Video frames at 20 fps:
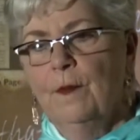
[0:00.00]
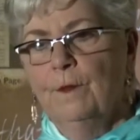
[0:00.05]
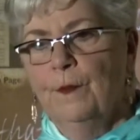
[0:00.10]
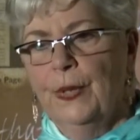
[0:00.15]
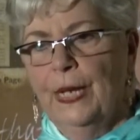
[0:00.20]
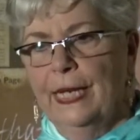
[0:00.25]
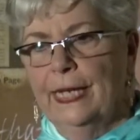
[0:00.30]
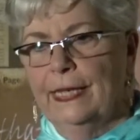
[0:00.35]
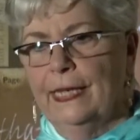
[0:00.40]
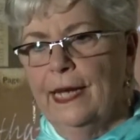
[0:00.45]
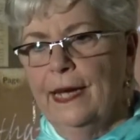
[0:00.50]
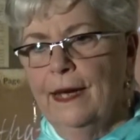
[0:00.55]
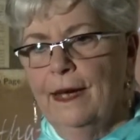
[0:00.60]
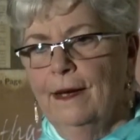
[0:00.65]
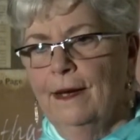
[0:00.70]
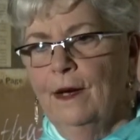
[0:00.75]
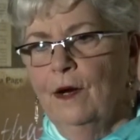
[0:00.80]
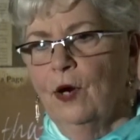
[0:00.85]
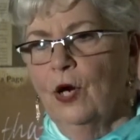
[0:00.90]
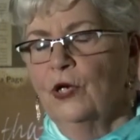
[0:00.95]
but
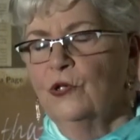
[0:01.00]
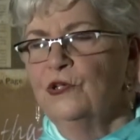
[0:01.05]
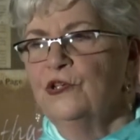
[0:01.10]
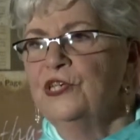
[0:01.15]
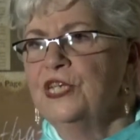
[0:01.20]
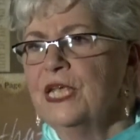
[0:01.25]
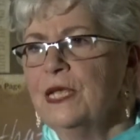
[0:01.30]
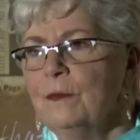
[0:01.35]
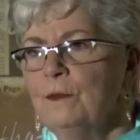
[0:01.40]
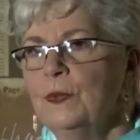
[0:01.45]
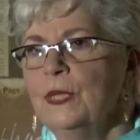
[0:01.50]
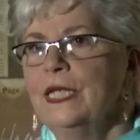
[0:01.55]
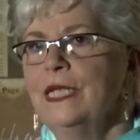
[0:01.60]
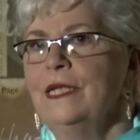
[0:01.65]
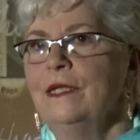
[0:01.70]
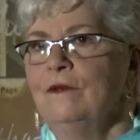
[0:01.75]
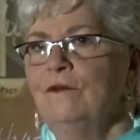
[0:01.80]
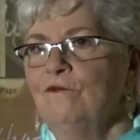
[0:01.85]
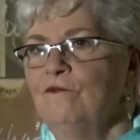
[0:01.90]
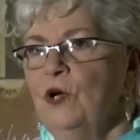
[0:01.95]
uh, are deeply
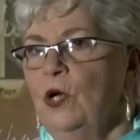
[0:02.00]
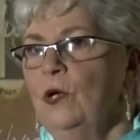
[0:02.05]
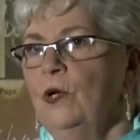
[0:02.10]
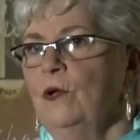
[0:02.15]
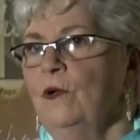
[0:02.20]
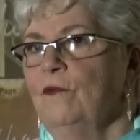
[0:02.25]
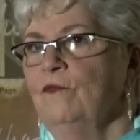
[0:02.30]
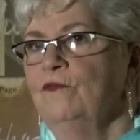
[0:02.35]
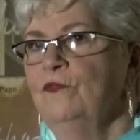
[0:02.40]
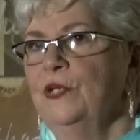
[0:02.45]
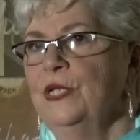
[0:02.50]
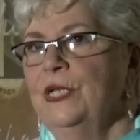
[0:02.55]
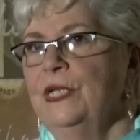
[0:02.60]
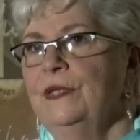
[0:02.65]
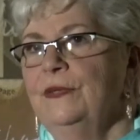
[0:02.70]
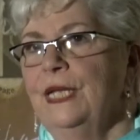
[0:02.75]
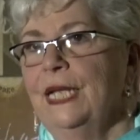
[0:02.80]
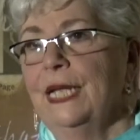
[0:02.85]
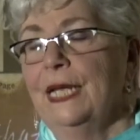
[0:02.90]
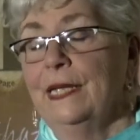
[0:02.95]
involved
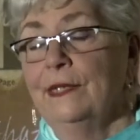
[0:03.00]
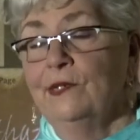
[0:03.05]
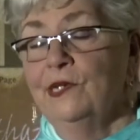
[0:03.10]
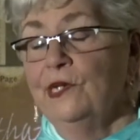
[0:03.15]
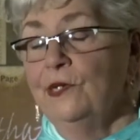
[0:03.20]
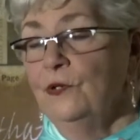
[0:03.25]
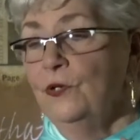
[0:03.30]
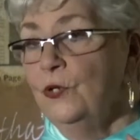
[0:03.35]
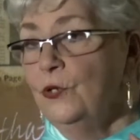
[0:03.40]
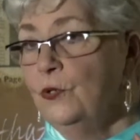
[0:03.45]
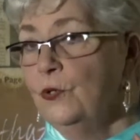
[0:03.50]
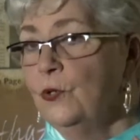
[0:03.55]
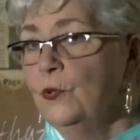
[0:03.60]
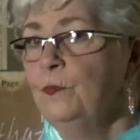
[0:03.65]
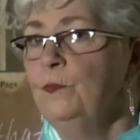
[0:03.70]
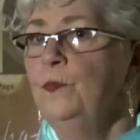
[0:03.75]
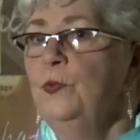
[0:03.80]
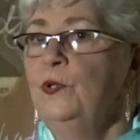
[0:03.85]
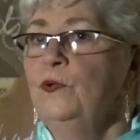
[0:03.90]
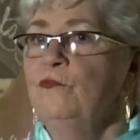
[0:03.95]
in the anti-nuke
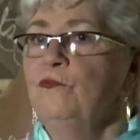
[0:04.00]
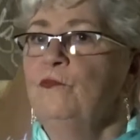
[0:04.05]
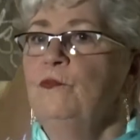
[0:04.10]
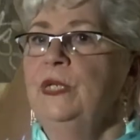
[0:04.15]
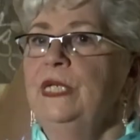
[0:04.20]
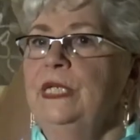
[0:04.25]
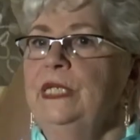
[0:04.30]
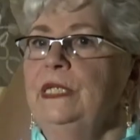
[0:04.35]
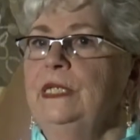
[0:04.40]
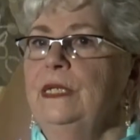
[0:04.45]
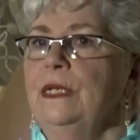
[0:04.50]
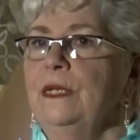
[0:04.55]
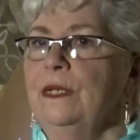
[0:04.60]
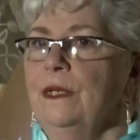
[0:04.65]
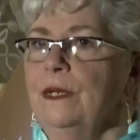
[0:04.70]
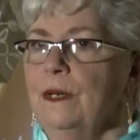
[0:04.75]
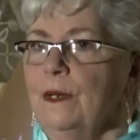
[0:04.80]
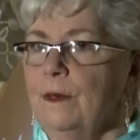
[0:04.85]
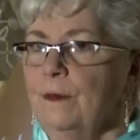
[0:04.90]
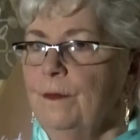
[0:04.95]
movement
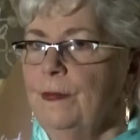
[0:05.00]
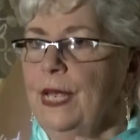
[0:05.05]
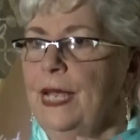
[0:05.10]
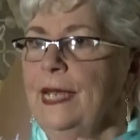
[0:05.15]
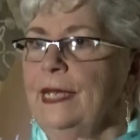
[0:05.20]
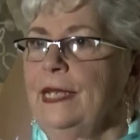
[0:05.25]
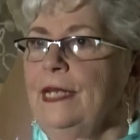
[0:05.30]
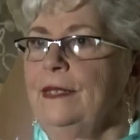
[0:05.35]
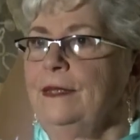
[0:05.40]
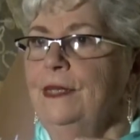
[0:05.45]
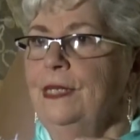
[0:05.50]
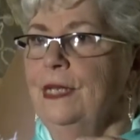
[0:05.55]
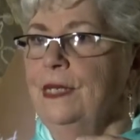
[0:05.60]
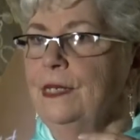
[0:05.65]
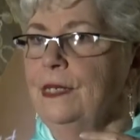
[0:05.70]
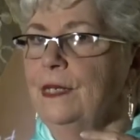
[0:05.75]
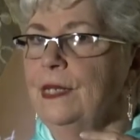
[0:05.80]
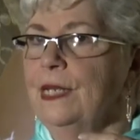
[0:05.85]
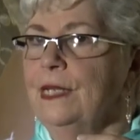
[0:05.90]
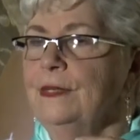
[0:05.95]
back in
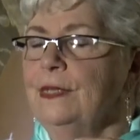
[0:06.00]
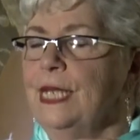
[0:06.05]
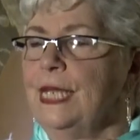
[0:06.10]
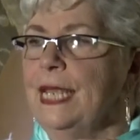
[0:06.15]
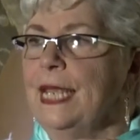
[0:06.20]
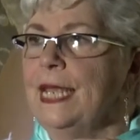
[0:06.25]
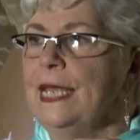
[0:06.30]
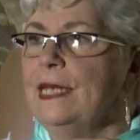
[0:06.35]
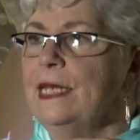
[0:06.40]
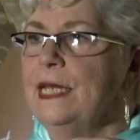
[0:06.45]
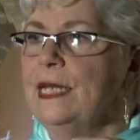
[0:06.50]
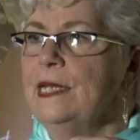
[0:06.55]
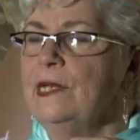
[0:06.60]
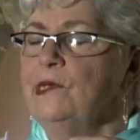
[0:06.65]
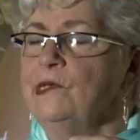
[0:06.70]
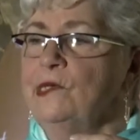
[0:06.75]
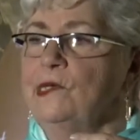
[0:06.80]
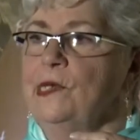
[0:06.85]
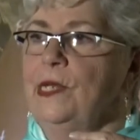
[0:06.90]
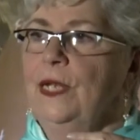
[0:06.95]
the in the
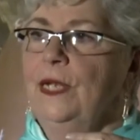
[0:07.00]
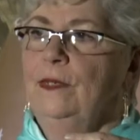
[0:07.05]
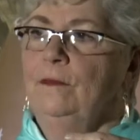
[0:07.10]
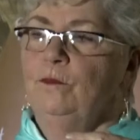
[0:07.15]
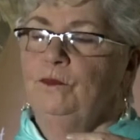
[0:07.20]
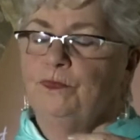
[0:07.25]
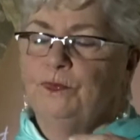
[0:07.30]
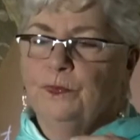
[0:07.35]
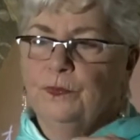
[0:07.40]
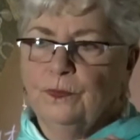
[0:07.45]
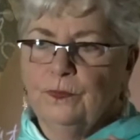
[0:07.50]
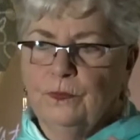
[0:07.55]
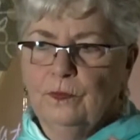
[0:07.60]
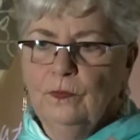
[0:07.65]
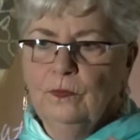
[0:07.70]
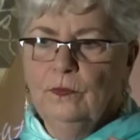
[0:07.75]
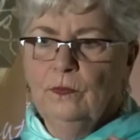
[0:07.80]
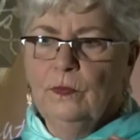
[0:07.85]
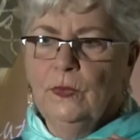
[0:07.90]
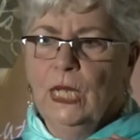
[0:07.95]
80s,
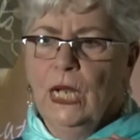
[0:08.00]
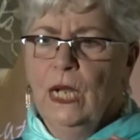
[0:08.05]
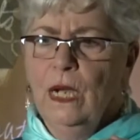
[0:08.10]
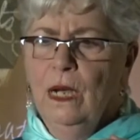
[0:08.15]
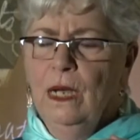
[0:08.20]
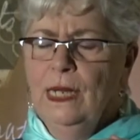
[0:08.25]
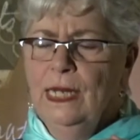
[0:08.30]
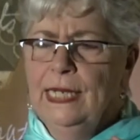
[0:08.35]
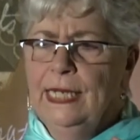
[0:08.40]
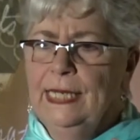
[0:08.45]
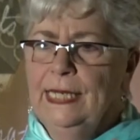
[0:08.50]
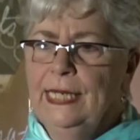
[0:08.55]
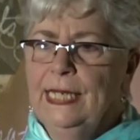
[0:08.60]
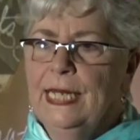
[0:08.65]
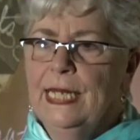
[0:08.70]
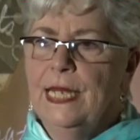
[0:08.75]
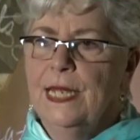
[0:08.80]
uh,